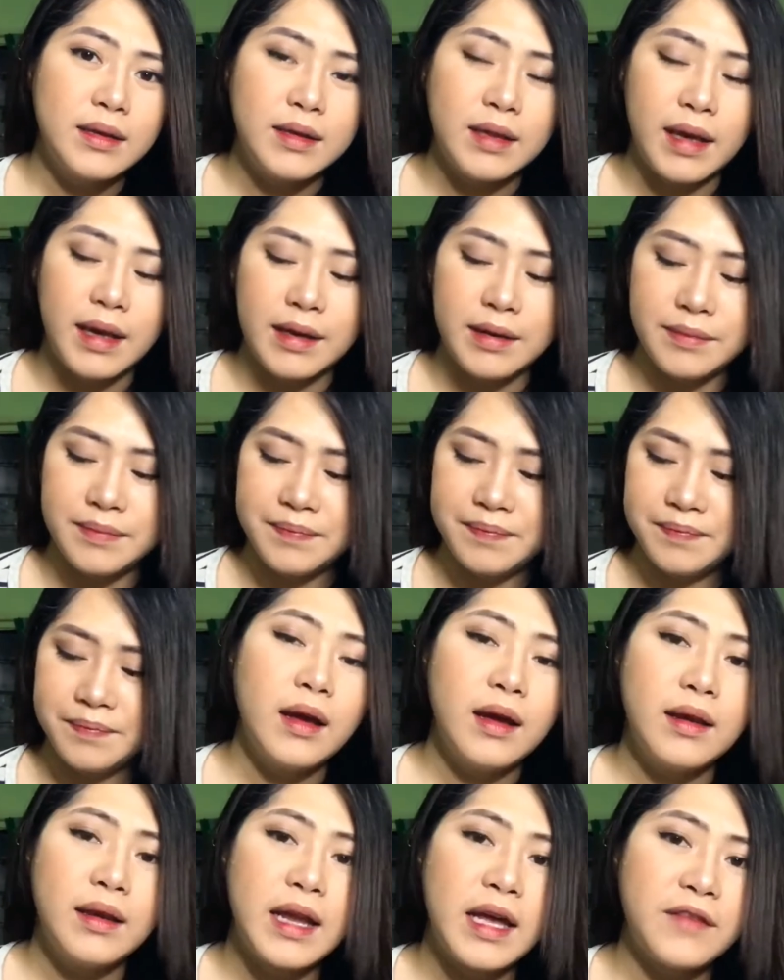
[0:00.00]
Then,
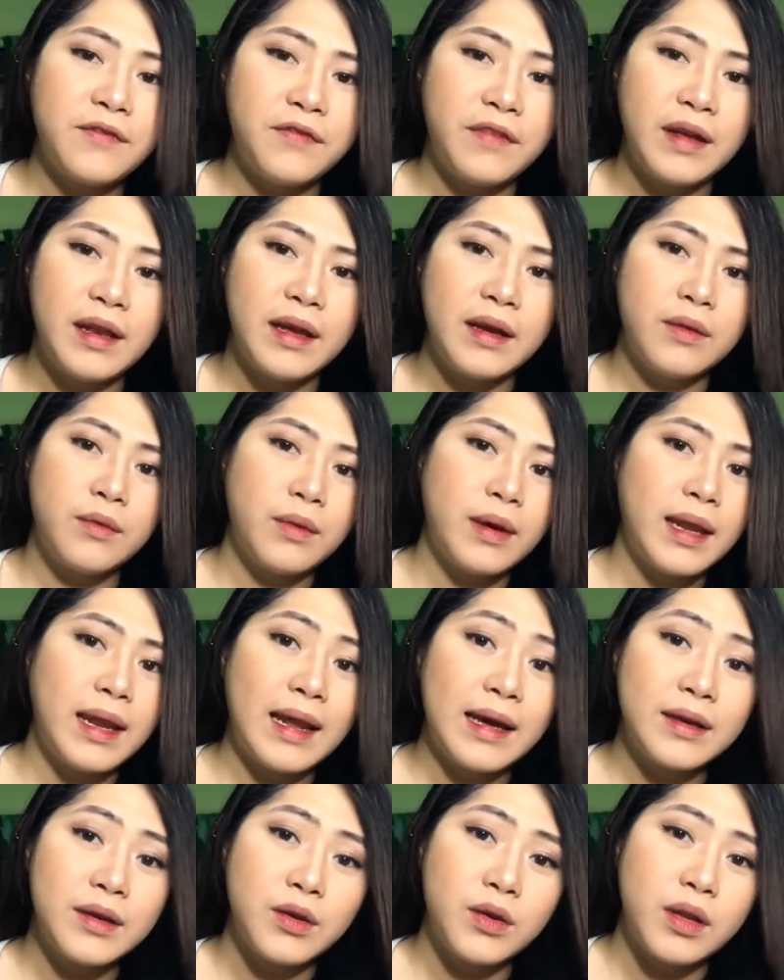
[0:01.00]
not feeling well
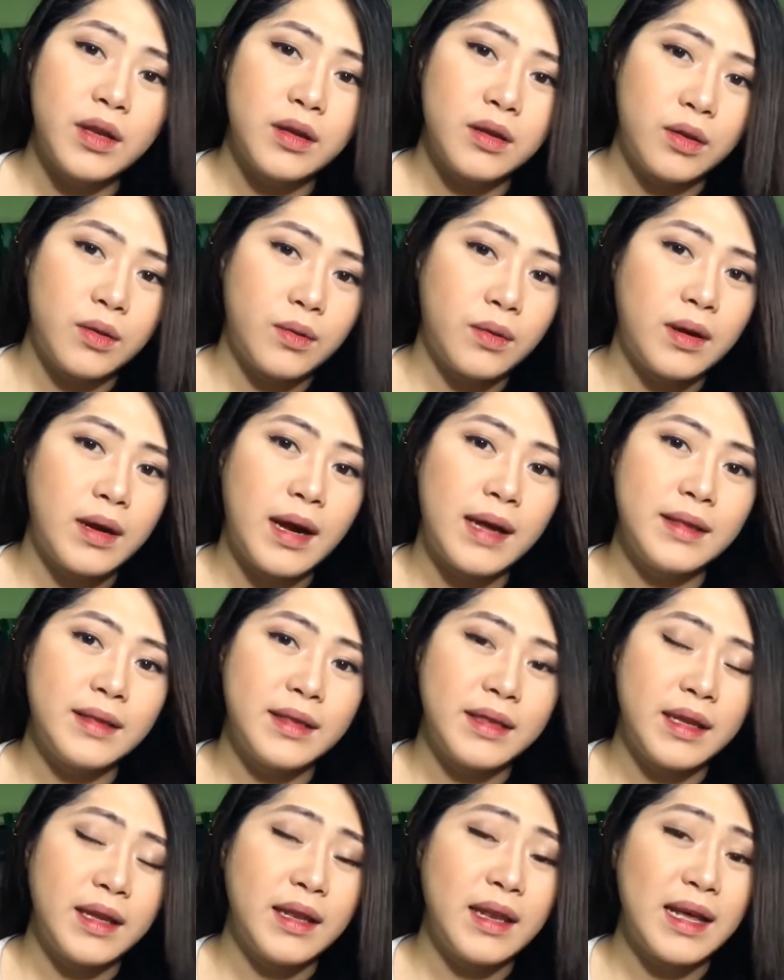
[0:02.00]
lang yun inyong
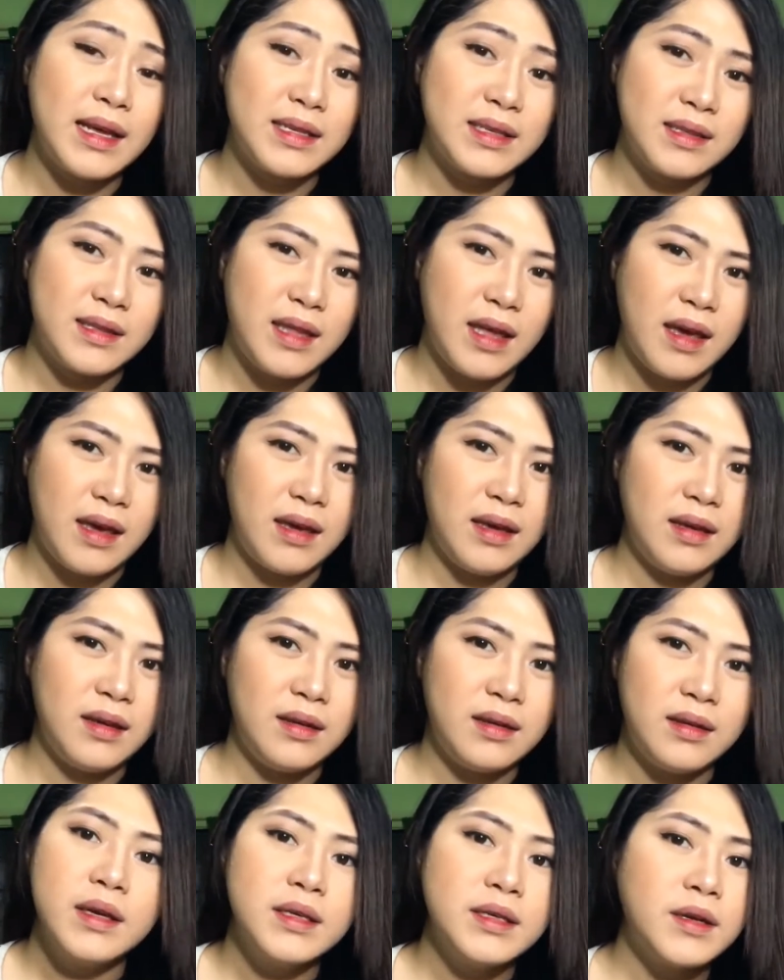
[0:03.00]
until last day.
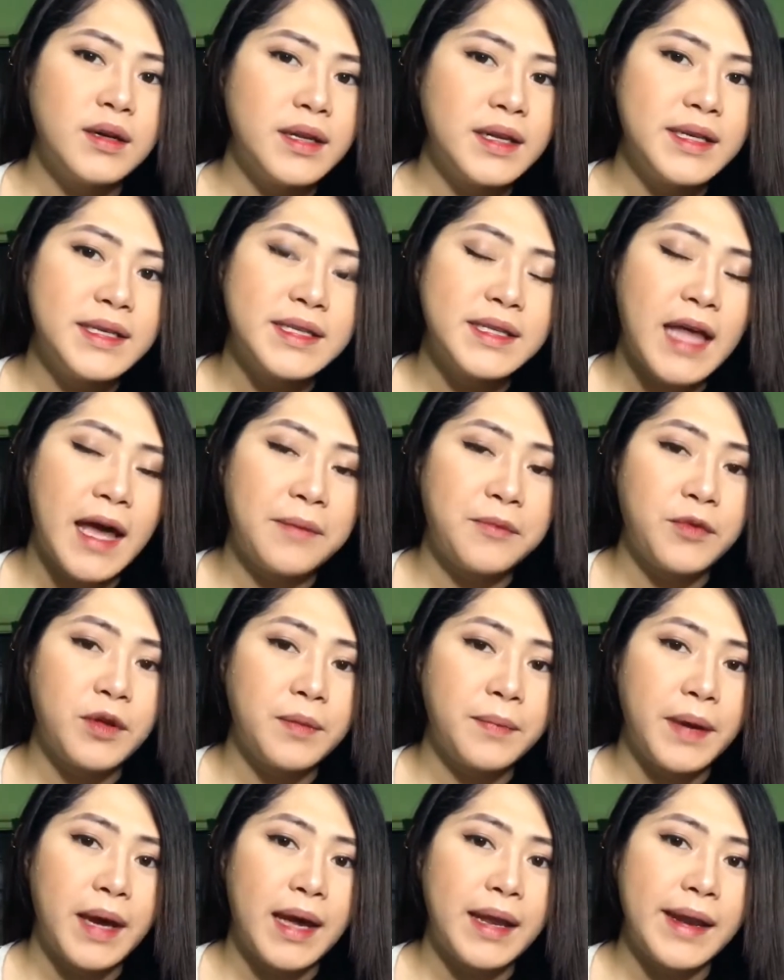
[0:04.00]
So, this time
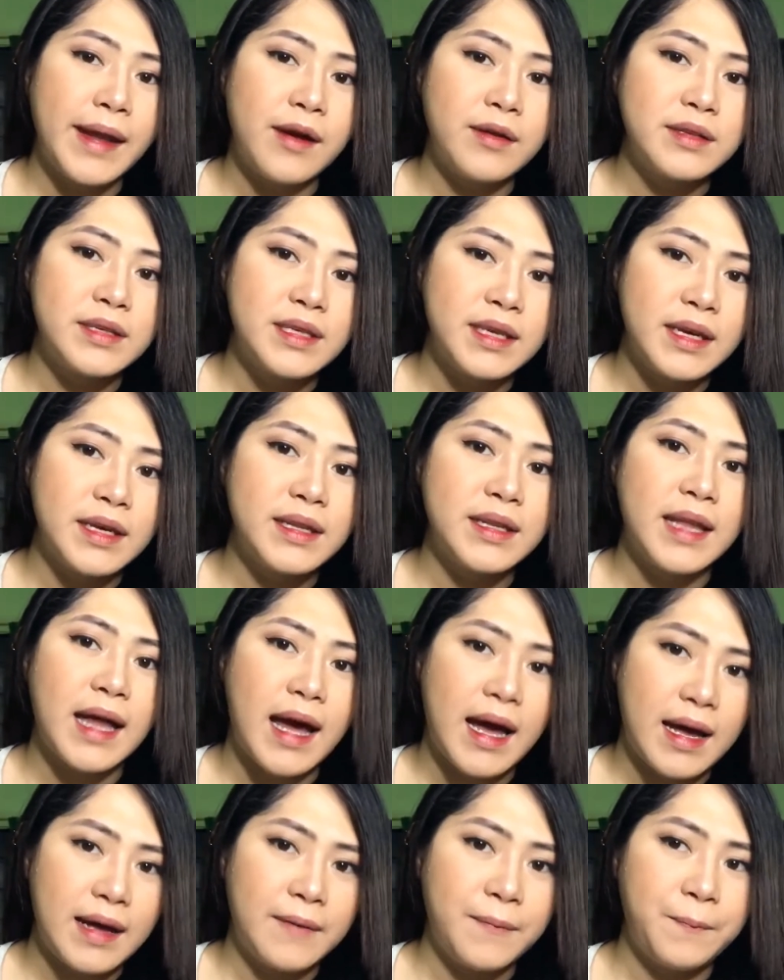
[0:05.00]
we'll be announcing
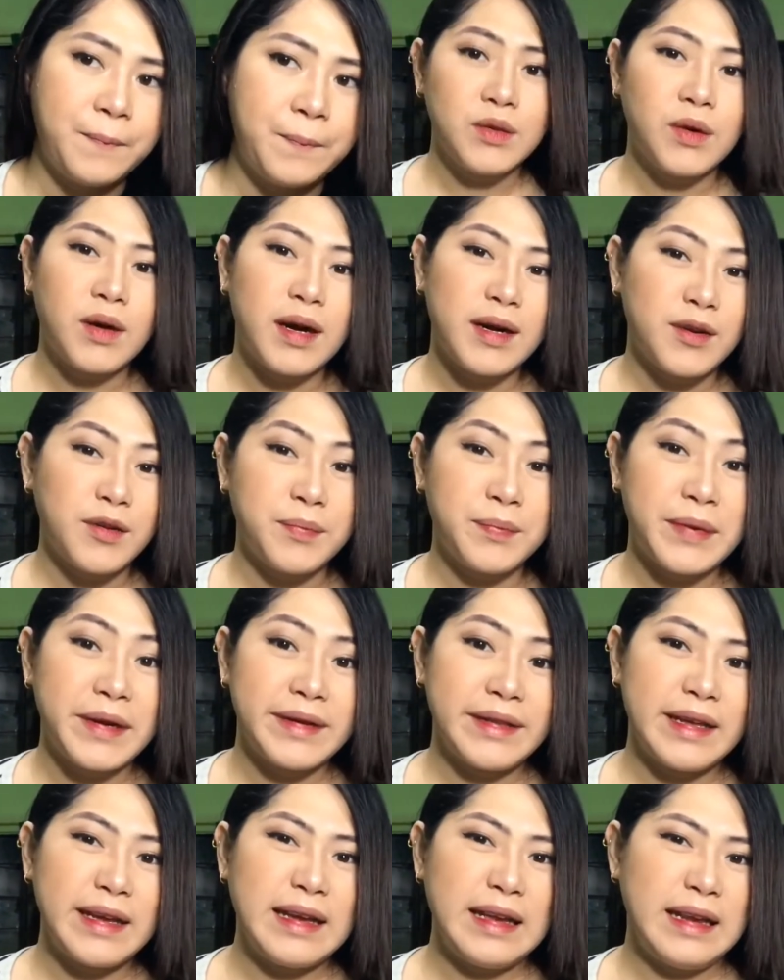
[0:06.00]
na parang
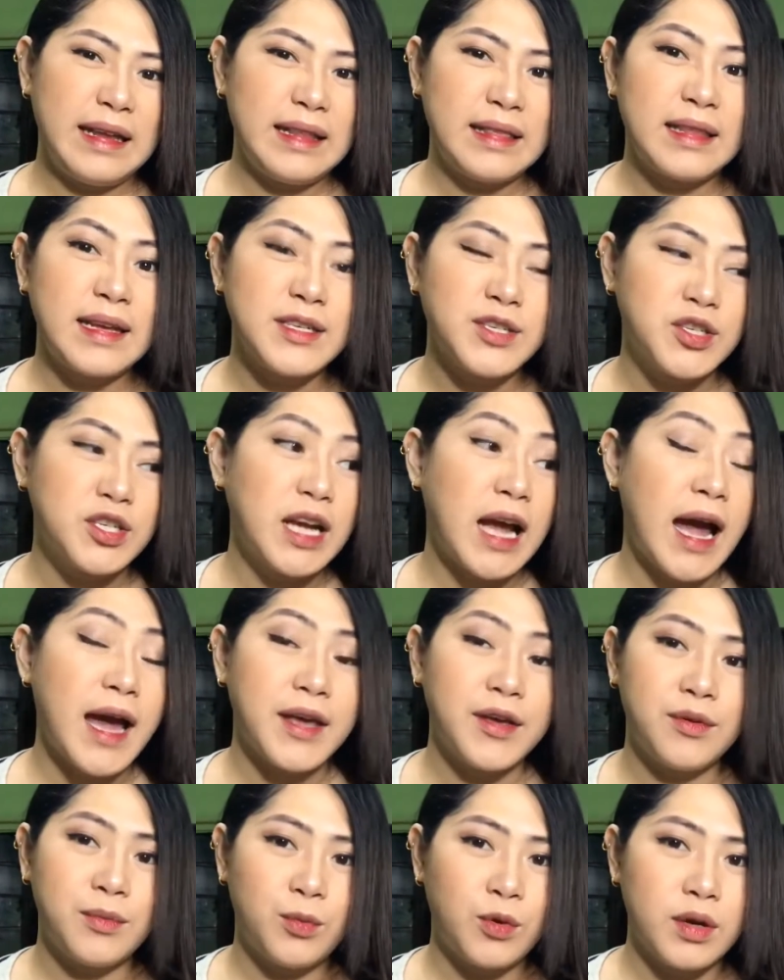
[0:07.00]
parting inita jud
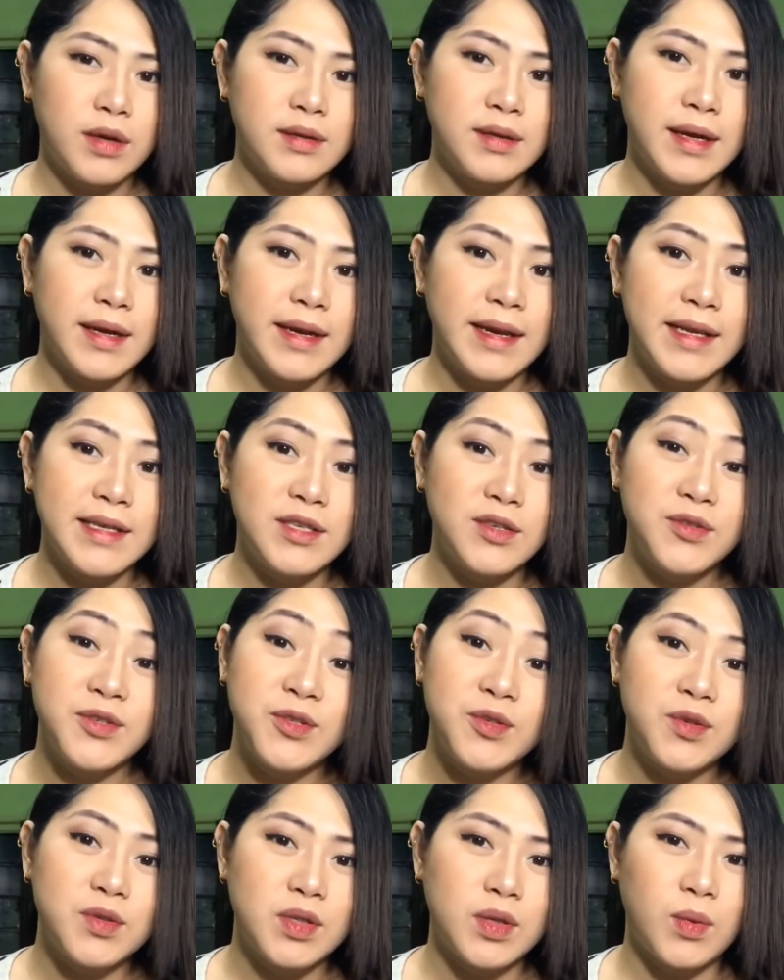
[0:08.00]
kaayo murag naglisod
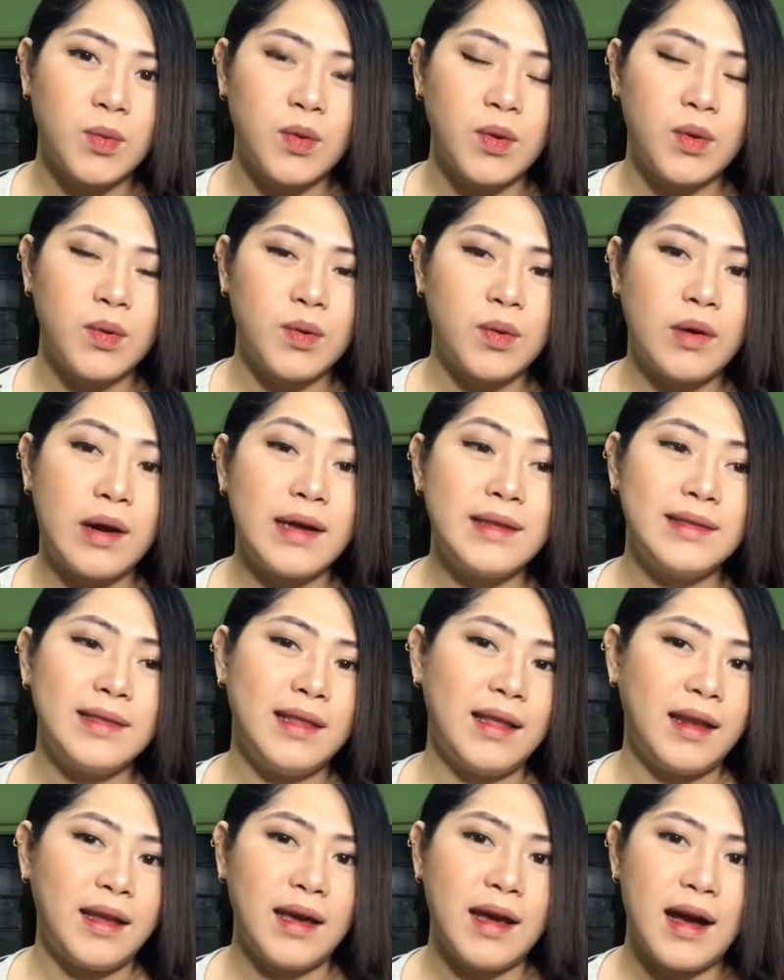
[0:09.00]
yung gusto kong
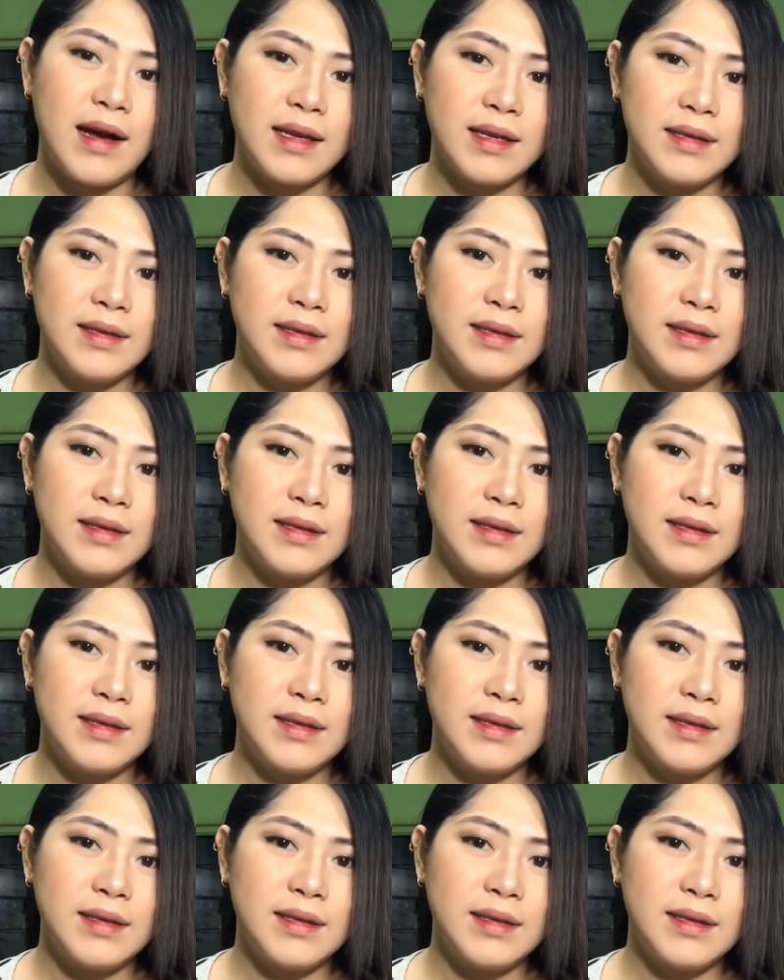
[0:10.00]
kuantiri ah.